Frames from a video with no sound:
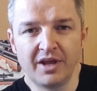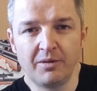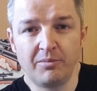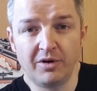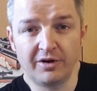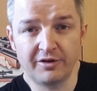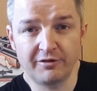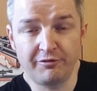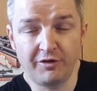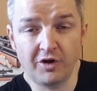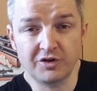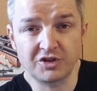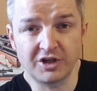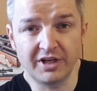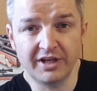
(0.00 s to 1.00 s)
But
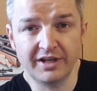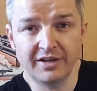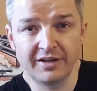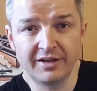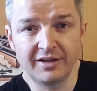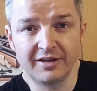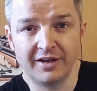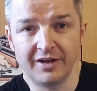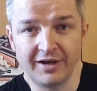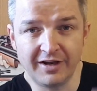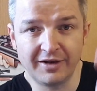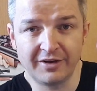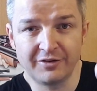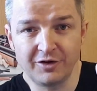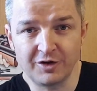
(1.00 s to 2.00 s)
fortunately,
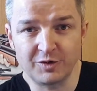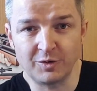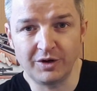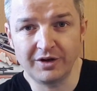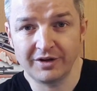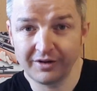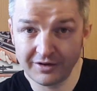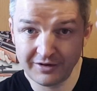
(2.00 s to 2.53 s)
touch wood,